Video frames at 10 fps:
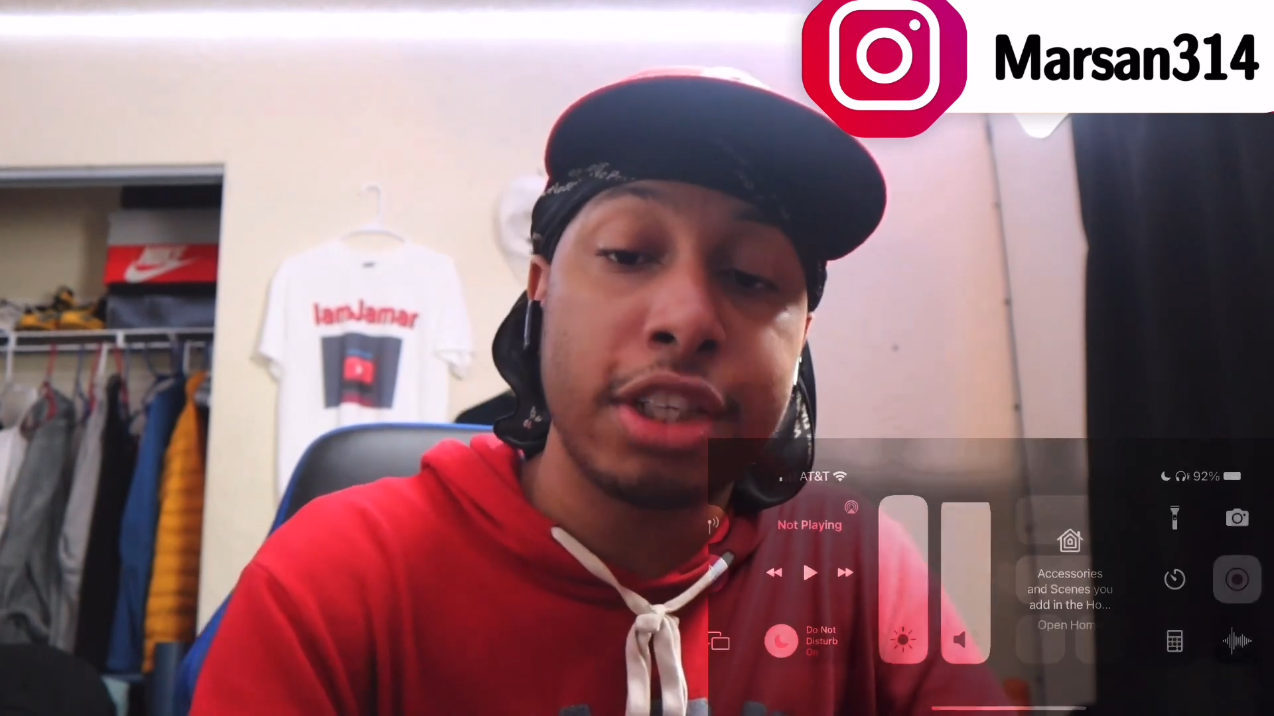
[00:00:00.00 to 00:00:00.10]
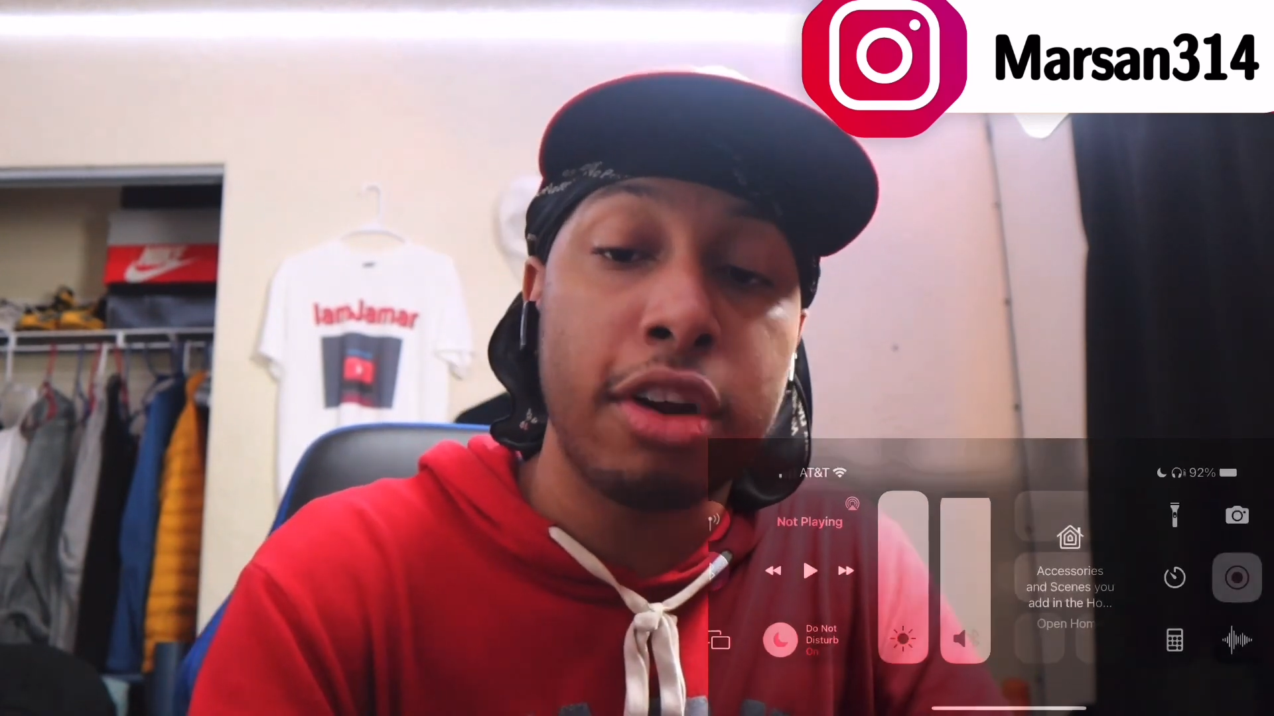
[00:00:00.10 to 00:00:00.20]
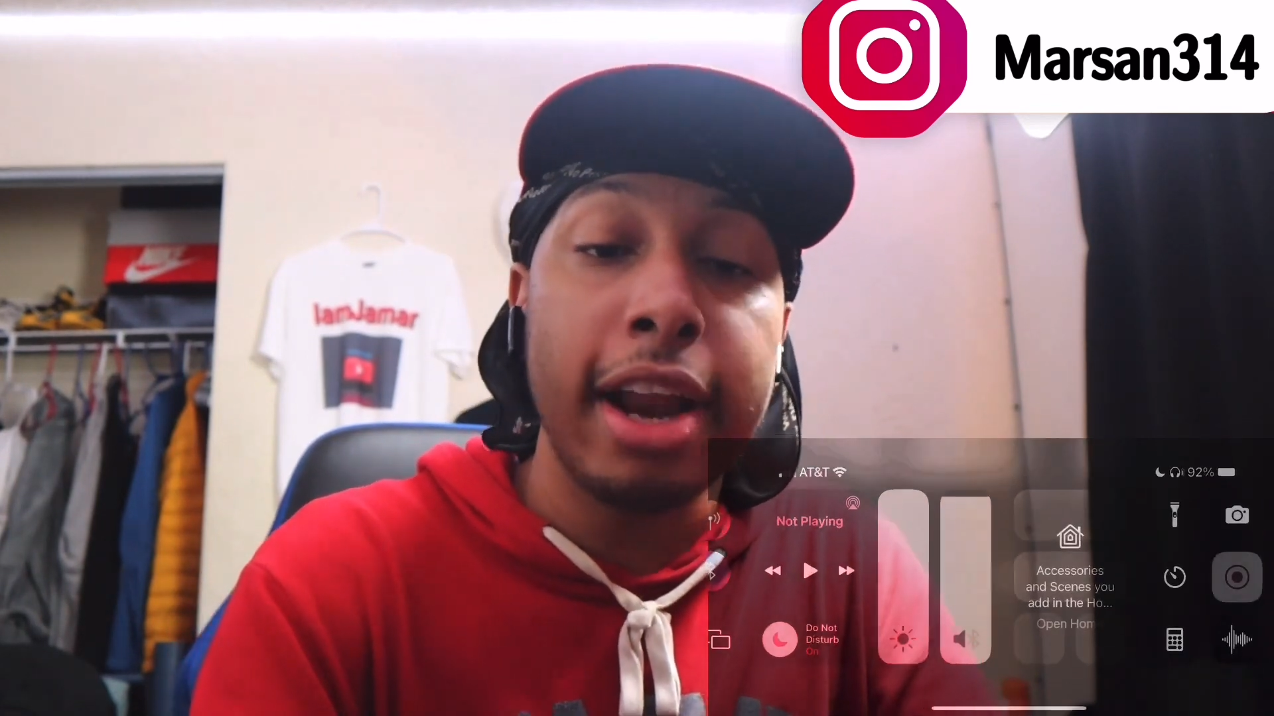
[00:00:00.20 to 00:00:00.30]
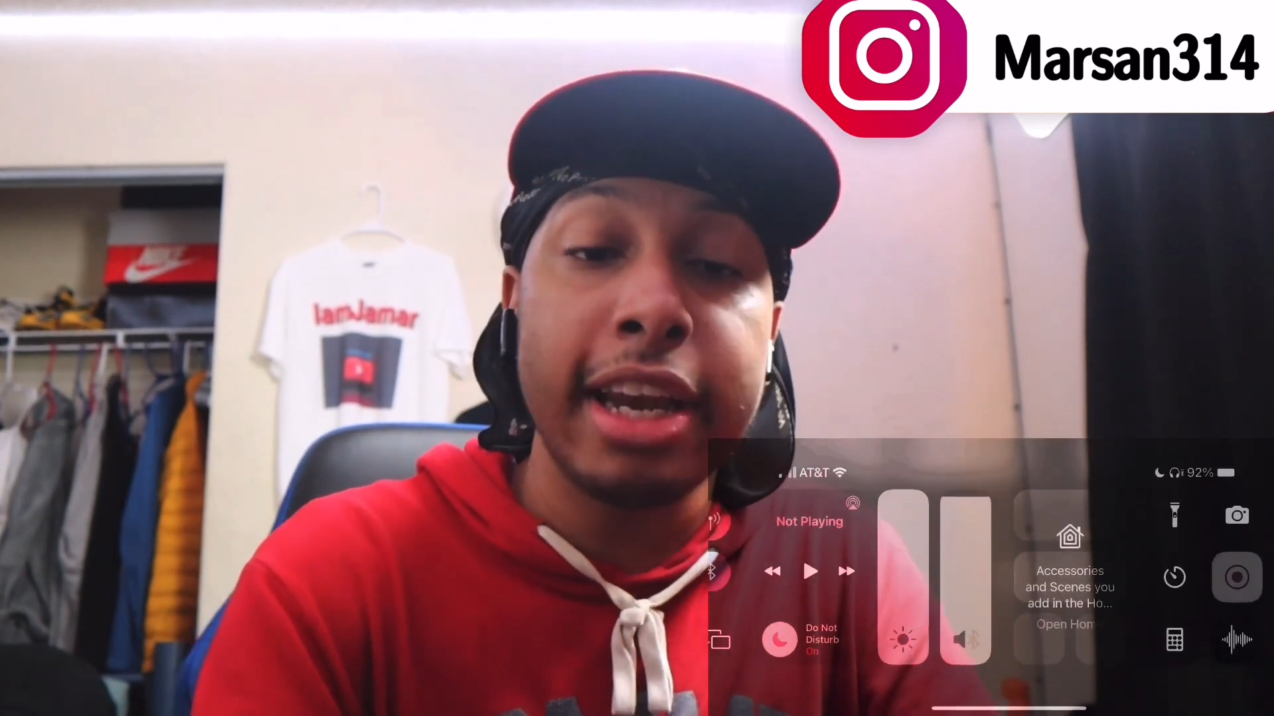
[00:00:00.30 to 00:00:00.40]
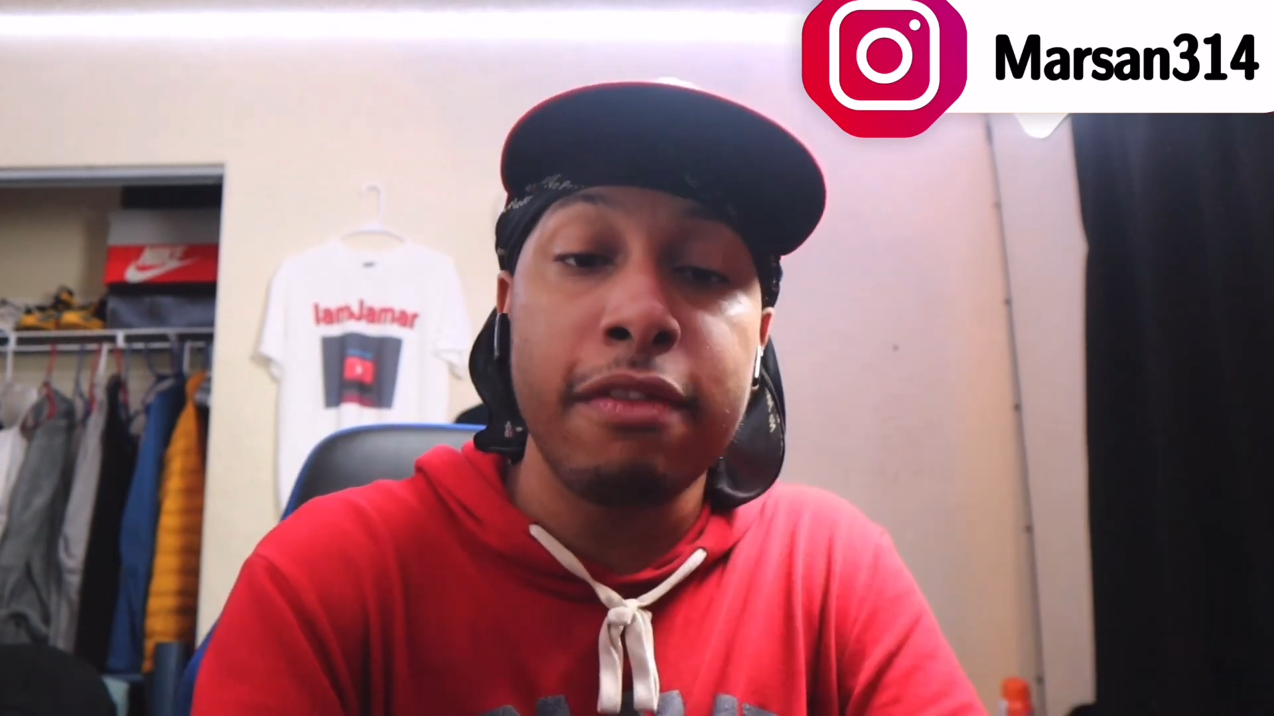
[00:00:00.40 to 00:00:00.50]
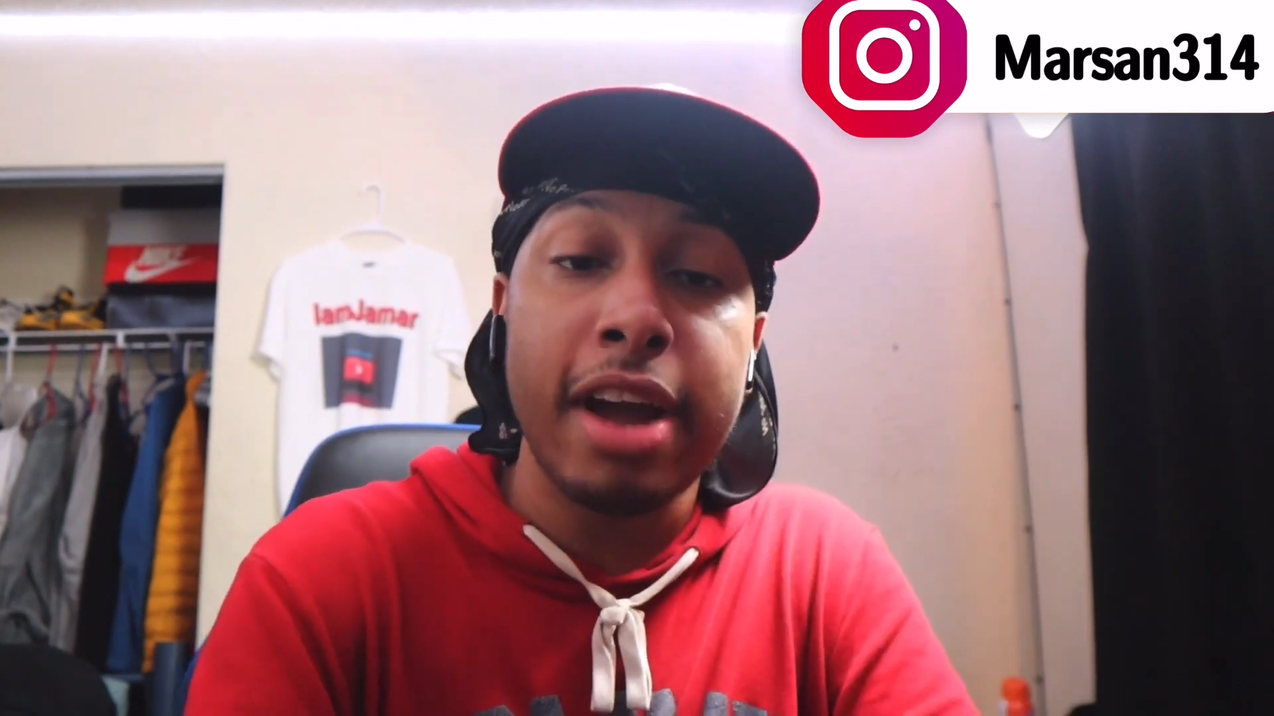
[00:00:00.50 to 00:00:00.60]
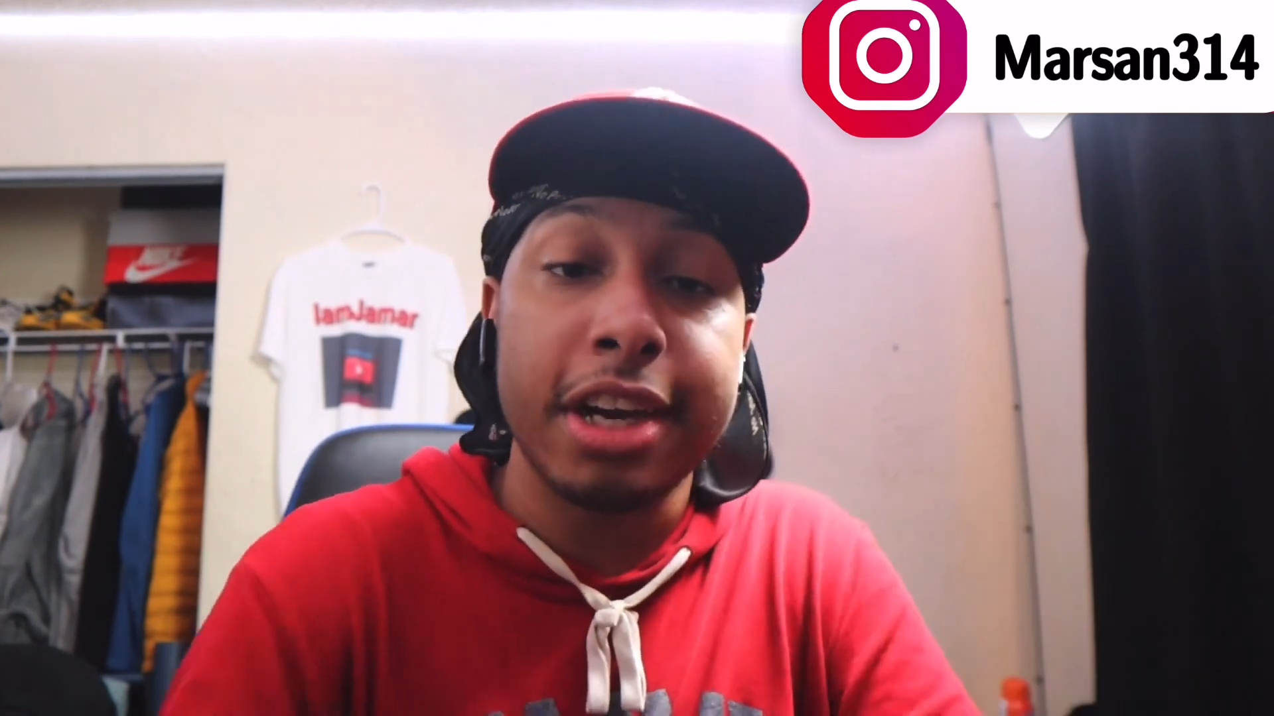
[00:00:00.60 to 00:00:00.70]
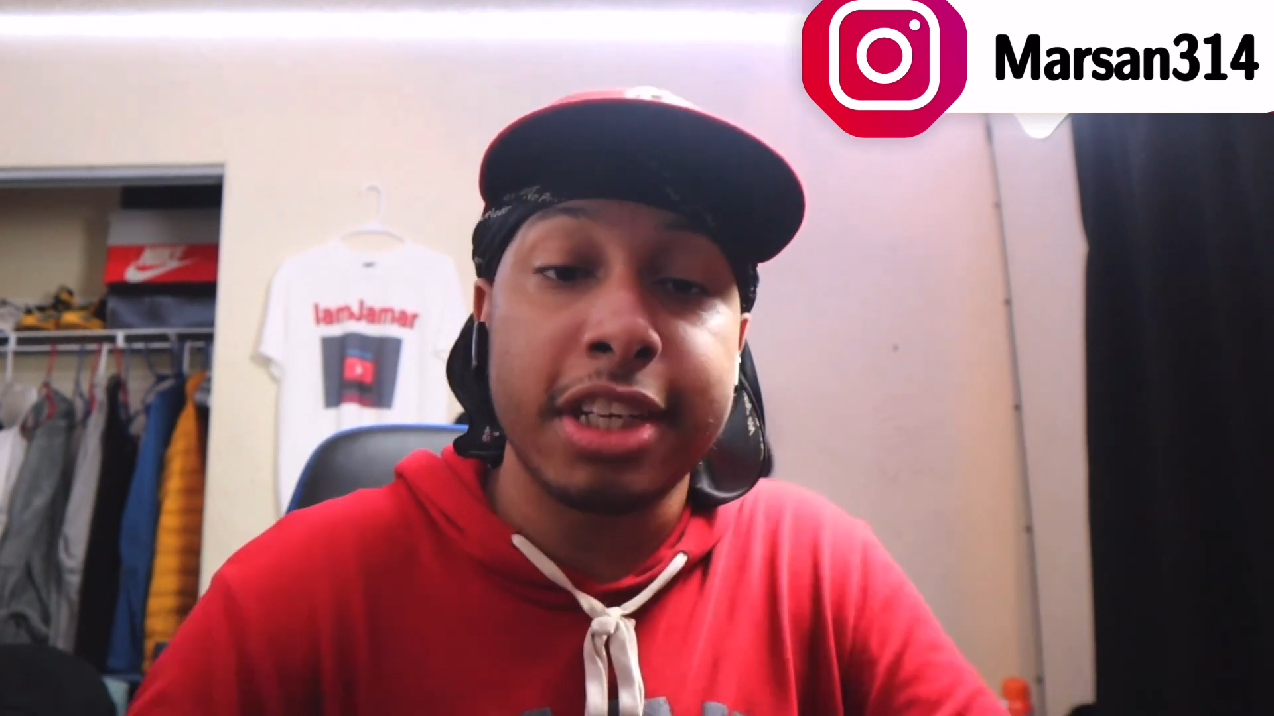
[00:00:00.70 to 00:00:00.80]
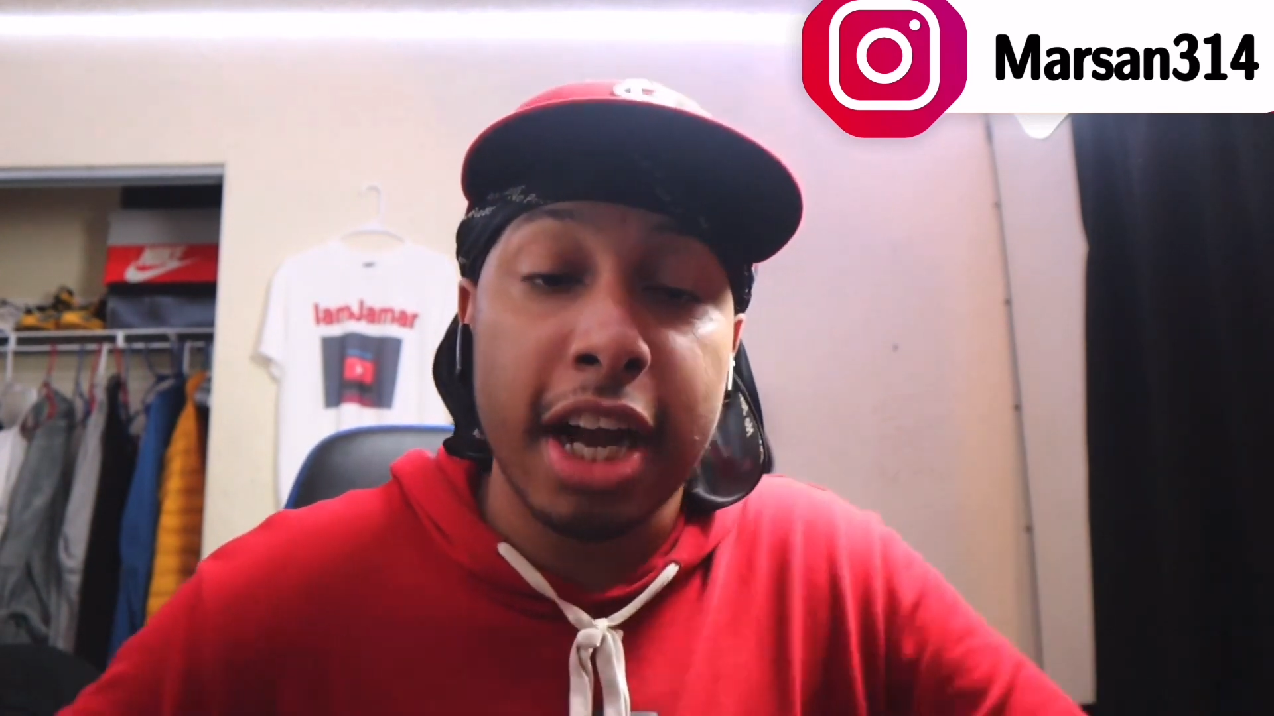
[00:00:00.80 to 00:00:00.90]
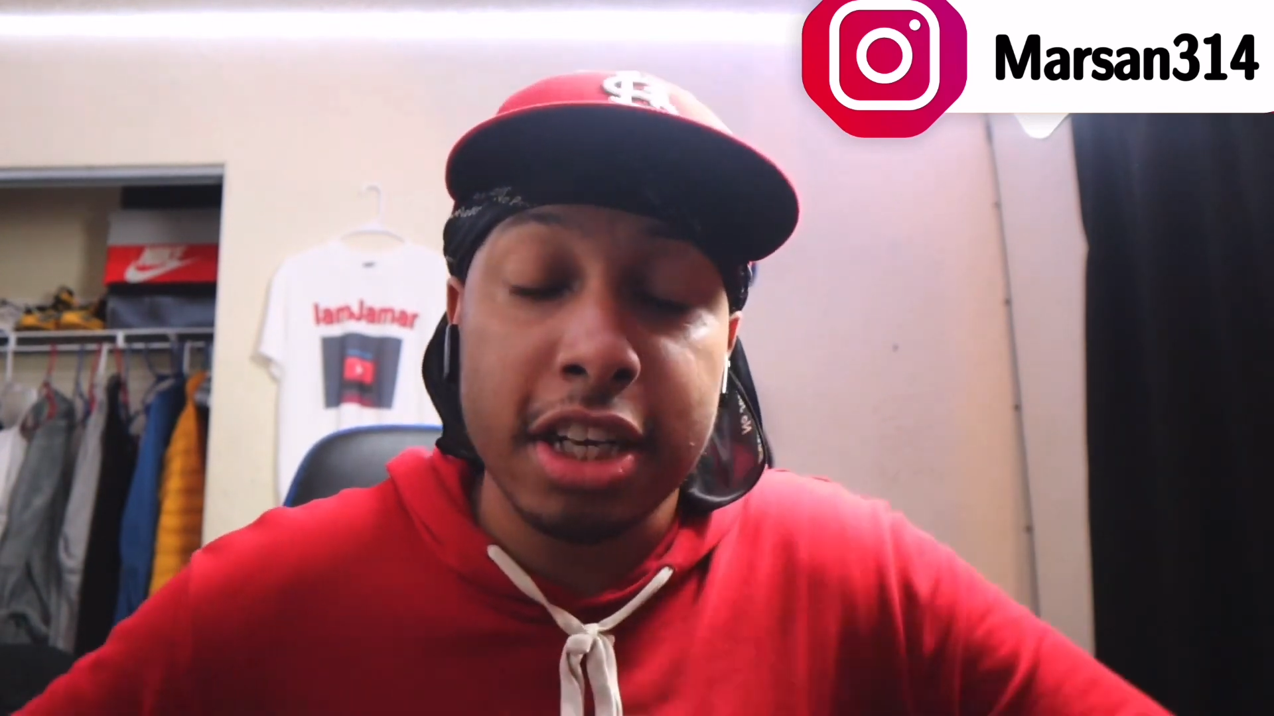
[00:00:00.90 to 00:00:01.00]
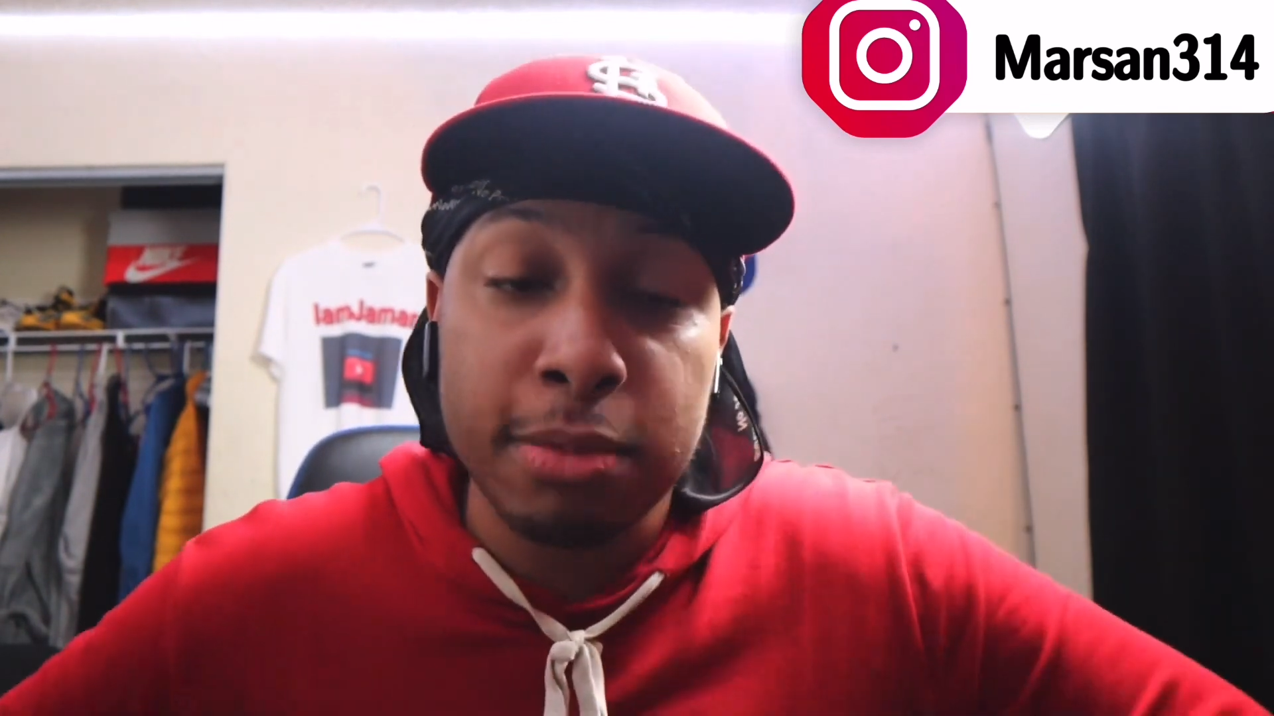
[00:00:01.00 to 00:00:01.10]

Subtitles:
So I definitely gotta check out